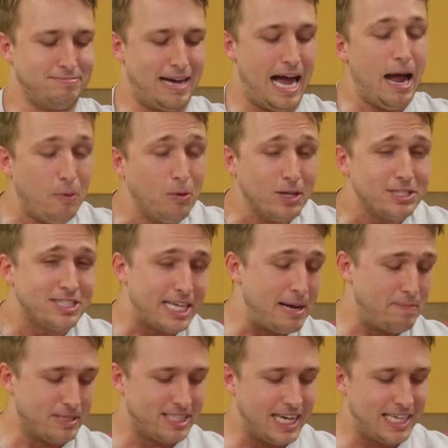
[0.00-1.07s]
I would say,
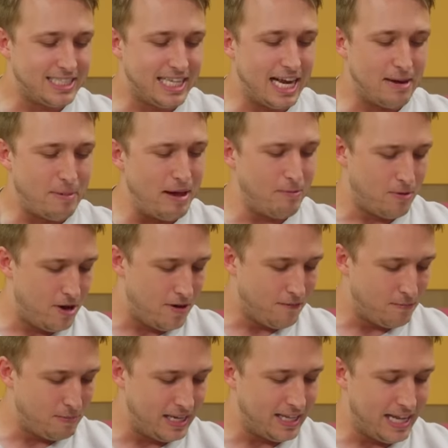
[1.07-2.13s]
besides that, am I wrong
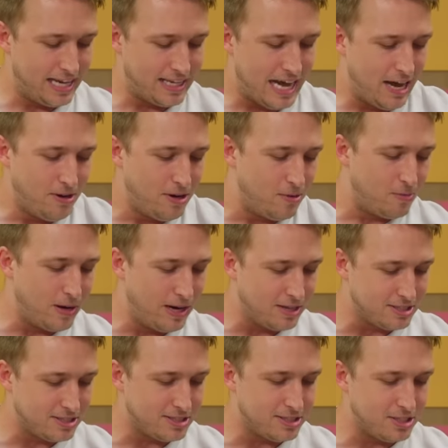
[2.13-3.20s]
for being like, I don't know where
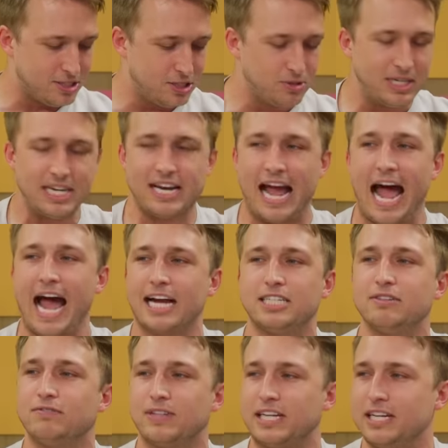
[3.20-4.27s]
else, you didn't
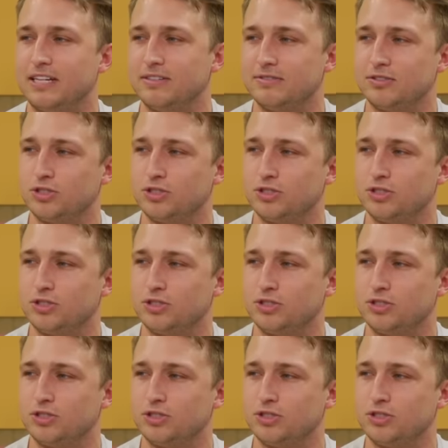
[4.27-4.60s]
actively